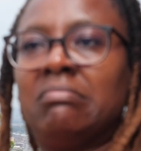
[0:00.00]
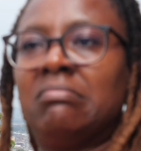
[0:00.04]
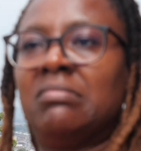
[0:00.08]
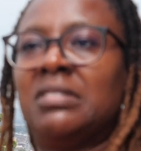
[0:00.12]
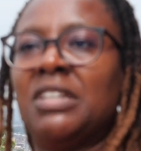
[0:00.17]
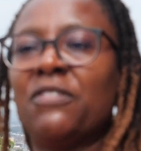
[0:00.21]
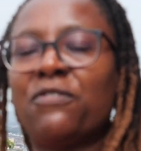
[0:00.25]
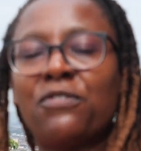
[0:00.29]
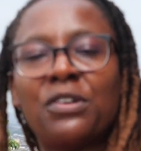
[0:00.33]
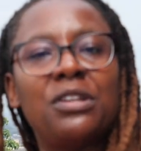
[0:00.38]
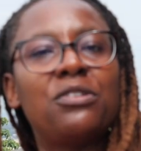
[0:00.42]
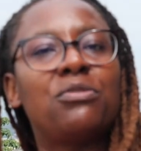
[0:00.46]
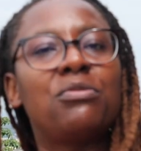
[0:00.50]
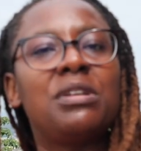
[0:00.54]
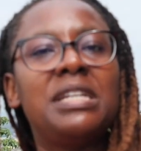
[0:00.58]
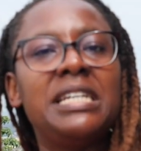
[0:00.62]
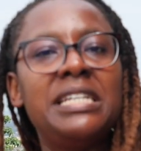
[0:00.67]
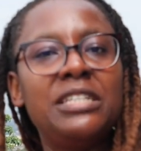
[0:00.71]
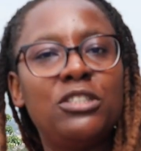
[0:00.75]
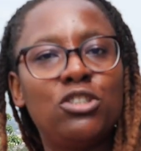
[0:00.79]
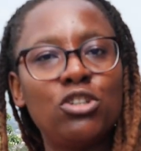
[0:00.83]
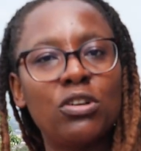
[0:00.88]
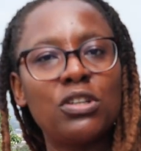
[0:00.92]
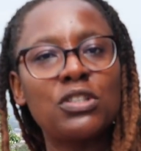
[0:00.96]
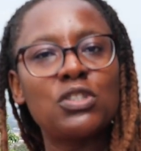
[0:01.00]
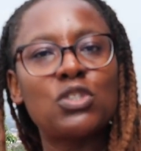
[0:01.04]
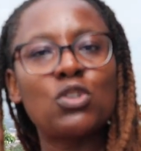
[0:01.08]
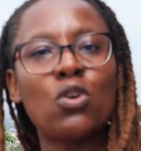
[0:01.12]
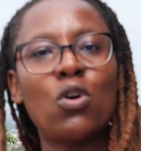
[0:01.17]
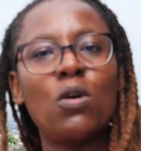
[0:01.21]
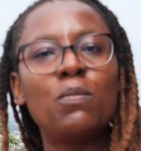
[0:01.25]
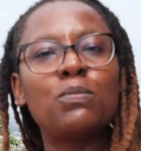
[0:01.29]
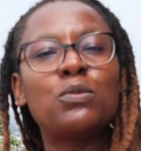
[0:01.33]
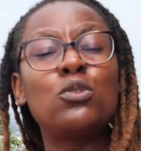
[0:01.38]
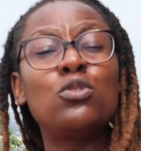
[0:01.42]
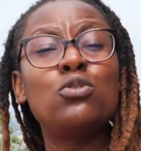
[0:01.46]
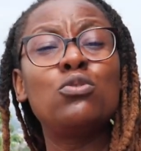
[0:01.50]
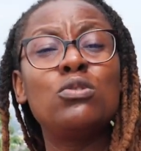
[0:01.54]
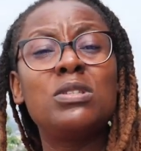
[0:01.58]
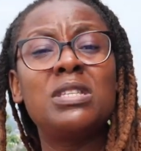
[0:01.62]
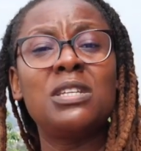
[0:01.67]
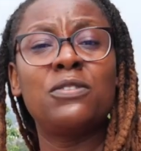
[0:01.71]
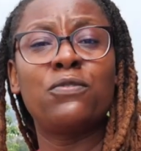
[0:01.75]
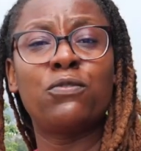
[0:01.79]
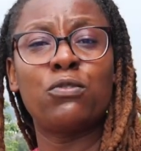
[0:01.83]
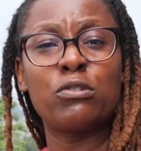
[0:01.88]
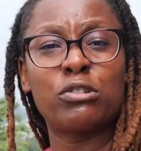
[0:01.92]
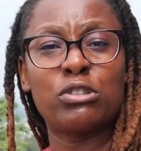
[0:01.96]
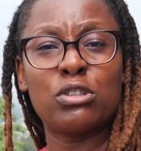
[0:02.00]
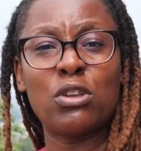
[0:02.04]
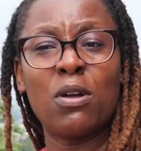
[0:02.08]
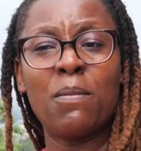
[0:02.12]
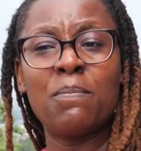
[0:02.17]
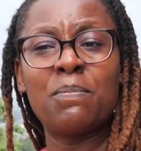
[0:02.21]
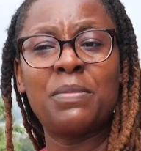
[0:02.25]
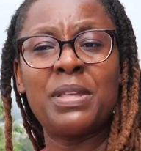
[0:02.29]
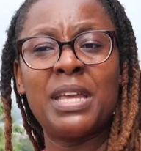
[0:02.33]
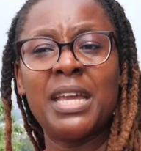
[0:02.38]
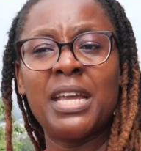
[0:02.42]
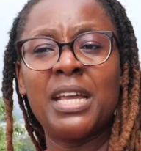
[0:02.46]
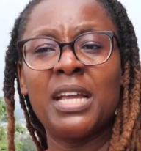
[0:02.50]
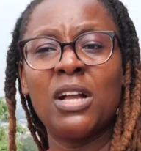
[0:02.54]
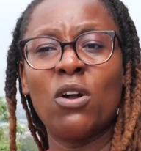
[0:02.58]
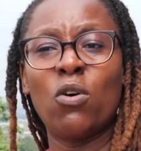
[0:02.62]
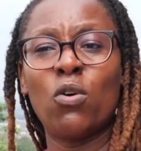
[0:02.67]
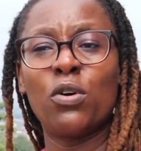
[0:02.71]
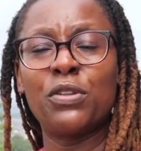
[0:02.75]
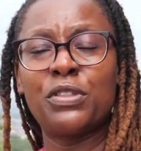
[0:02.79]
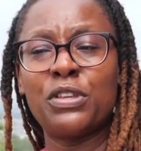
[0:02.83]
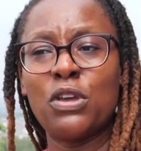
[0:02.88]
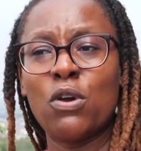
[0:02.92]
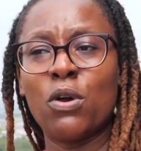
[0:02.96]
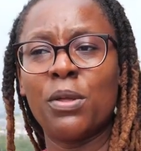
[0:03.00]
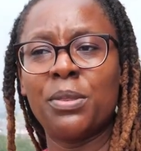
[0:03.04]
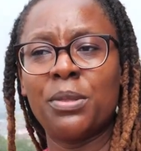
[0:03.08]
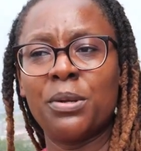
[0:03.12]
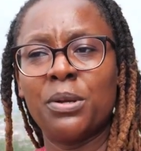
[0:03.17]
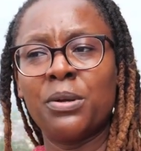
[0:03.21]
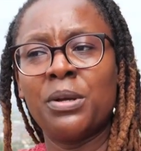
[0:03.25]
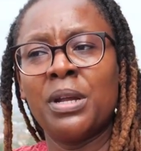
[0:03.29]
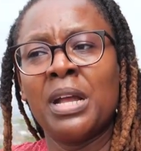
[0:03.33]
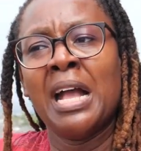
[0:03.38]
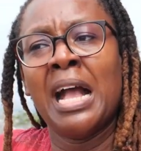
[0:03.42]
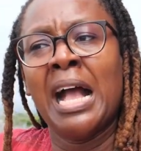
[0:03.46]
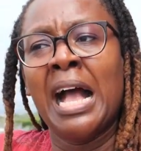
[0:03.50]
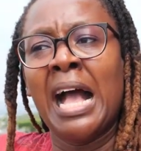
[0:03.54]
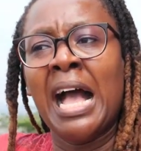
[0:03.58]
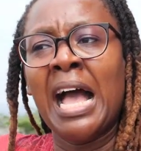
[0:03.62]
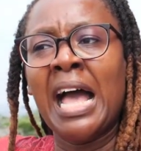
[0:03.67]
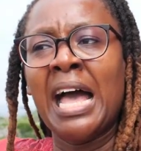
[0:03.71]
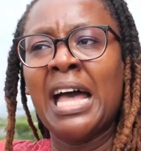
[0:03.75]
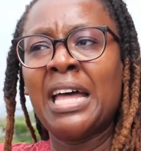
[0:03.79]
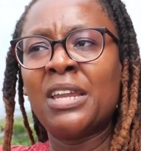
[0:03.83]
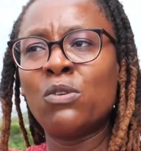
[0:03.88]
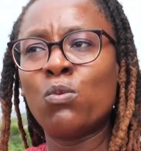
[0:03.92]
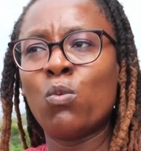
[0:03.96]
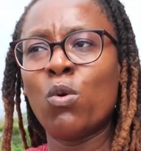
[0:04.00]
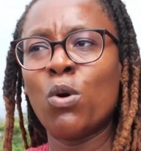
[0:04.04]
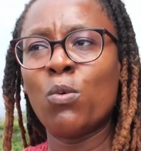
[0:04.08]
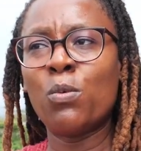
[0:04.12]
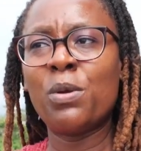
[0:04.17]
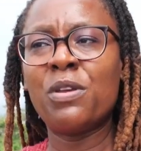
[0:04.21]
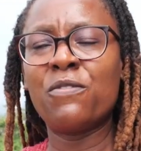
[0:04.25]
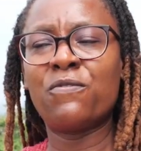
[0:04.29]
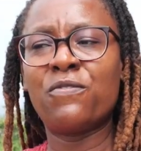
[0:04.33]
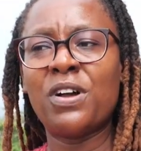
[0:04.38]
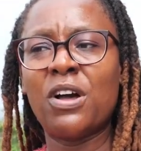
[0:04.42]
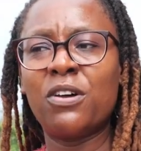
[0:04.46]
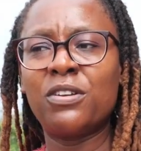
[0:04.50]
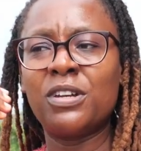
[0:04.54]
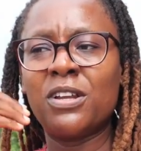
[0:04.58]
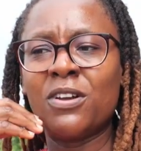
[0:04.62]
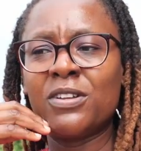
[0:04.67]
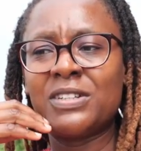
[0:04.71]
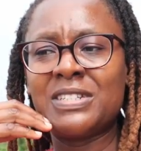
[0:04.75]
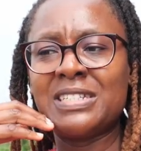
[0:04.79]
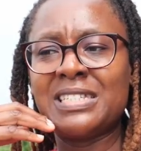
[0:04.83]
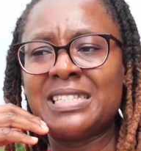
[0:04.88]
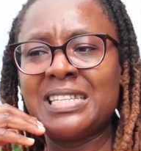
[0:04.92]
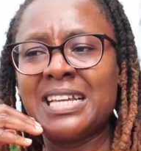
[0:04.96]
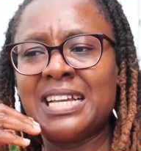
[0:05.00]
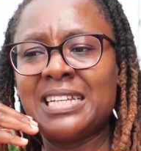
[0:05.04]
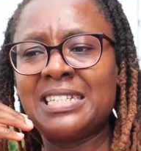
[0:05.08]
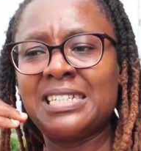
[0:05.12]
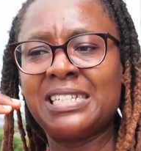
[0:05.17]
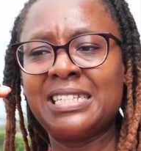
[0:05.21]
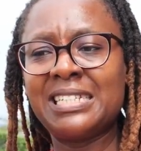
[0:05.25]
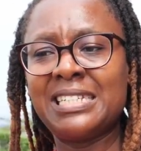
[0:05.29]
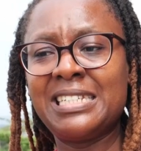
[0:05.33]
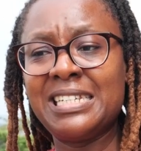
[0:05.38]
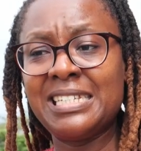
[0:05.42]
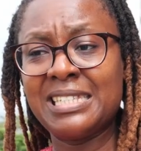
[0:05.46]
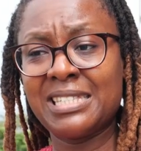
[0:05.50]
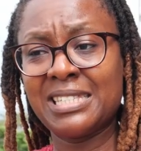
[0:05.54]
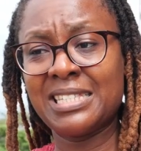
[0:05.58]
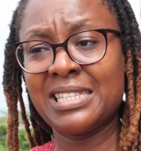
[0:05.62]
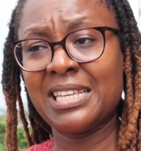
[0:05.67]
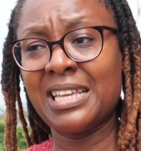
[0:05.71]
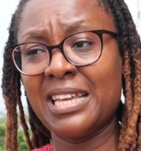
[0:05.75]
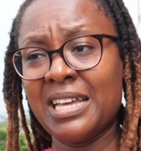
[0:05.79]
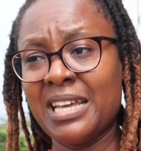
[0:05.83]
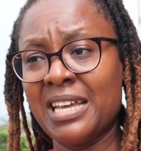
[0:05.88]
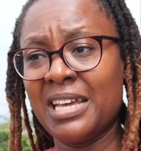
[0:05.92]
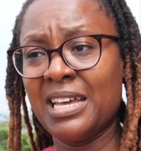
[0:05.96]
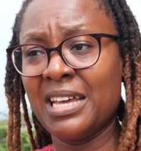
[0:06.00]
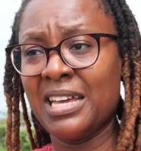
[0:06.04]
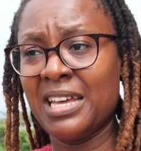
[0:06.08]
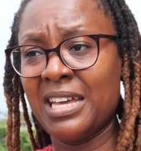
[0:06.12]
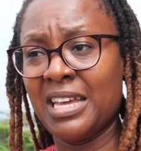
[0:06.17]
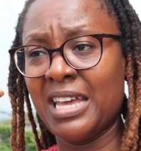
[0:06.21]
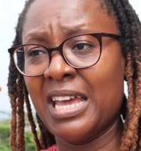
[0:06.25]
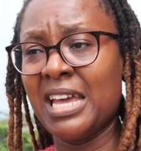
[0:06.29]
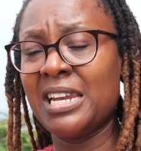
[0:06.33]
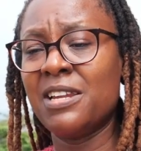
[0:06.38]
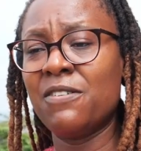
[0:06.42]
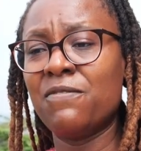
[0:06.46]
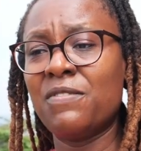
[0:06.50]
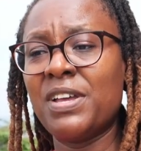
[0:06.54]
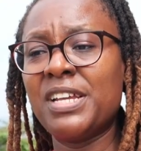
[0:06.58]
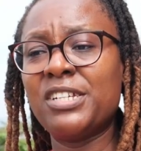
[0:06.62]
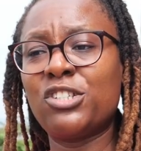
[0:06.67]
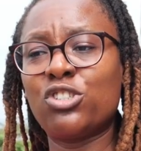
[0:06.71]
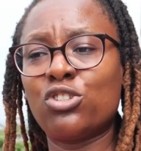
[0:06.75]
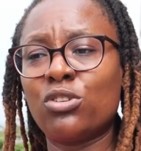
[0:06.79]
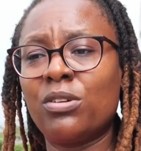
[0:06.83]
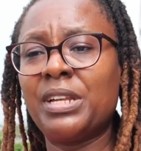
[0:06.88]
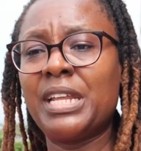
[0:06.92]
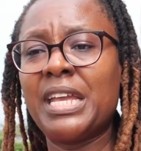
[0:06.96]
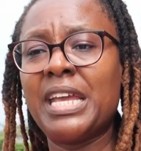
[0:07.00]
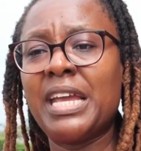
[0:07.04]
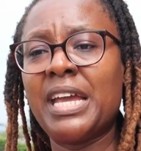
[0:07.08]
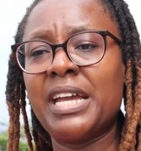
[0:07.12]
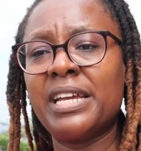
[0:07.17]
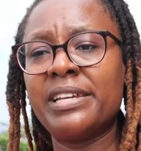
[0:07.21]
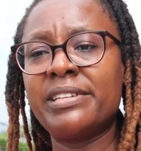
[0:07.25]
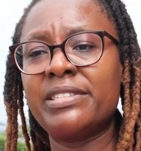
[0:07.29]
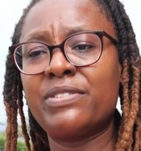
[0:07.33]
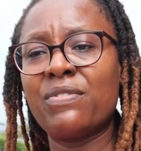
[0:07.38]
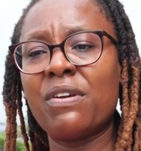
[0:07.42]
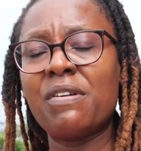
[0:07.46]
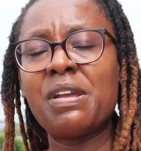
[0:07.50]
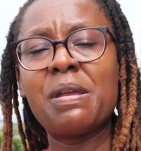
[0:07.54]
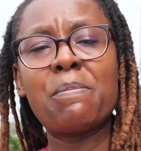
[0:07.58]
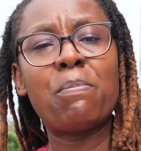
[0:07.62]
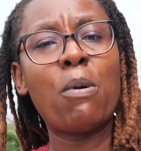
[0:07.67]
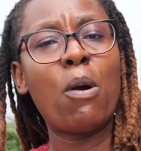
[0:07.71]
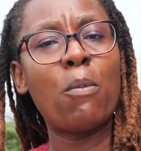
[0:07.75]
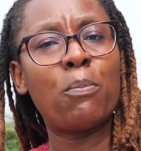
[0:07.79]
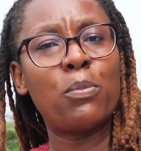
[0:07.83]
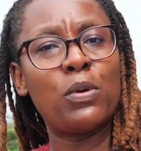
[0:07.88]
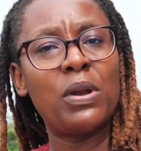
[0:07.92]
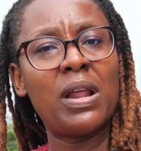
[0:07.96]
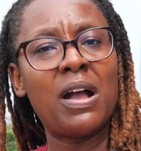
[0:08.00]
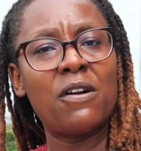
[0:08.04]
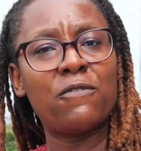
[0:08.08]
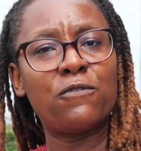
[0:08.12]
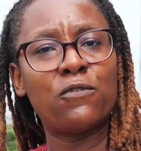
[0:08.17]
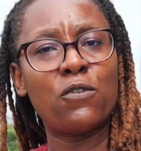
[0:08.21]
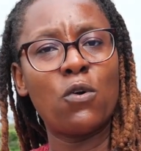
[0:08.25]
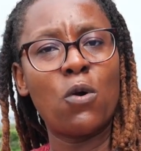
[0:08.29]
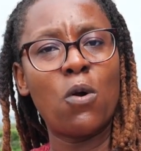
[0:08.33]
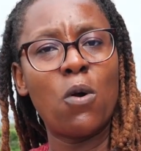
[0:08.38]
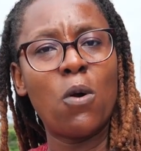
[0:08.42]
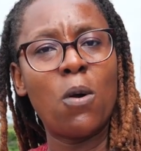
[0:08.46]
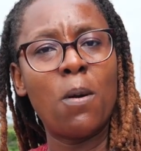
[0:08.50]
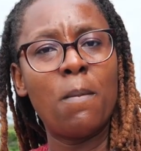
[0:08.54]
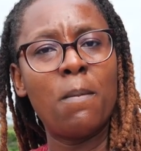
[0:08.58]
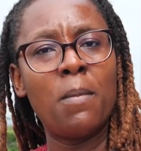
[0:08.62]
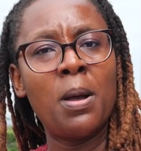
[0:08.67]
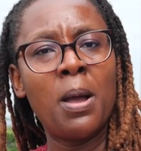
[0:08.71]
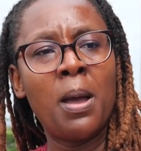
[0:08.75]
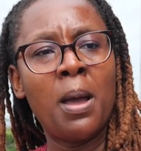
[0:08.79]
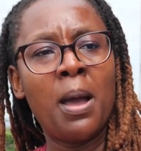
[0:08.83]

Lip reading: different religions come to use it for something or the other. And what we found out is that this elevation here is very popular for